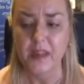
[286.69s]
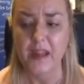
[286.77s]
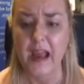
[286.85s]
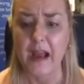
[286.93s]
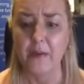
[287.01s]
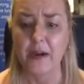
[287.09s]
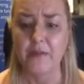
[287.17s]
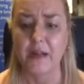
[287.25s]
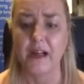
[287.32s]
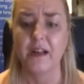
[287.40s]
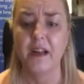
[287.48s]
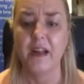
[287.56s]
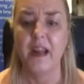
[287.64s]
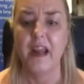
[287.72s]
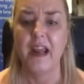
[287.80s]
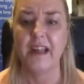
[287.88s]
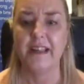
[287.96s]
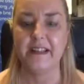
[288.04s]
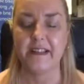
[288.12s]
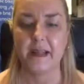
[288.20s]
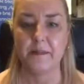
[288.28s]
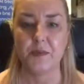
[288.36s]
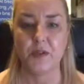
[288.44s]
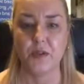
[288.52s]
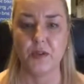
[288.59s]
However, it is
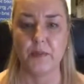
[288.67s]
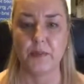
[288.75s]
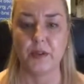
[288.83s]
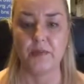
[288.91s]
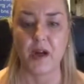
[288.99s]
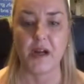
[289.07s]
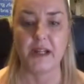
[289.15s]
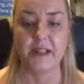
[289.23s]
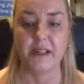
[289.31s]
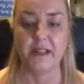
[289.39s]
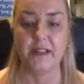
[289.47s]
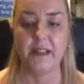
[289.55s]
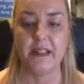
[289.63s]
up to the provider